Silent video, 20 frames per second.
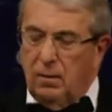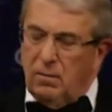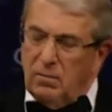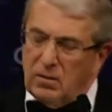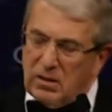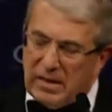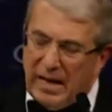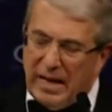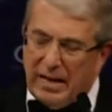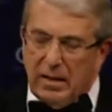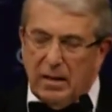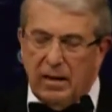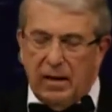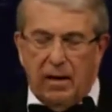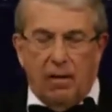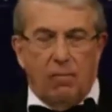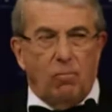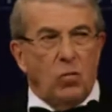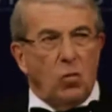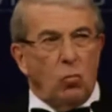
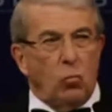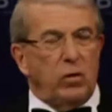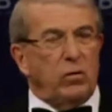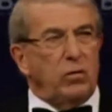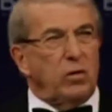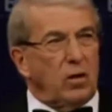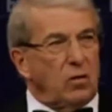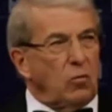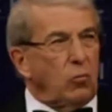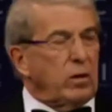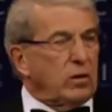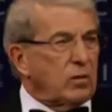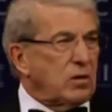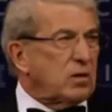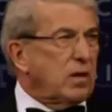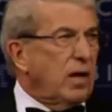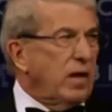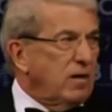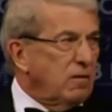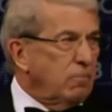sadly, with no real
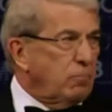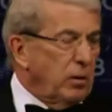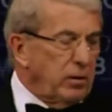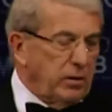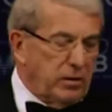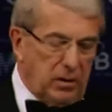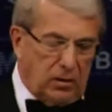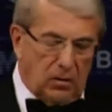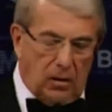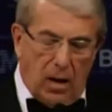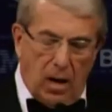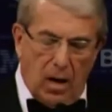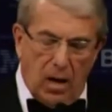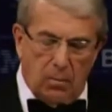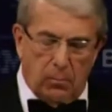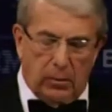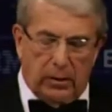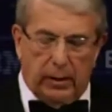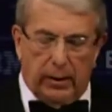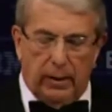sign of political
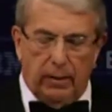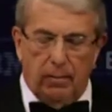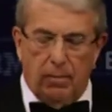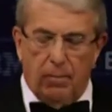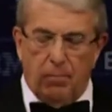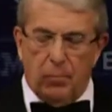harmony.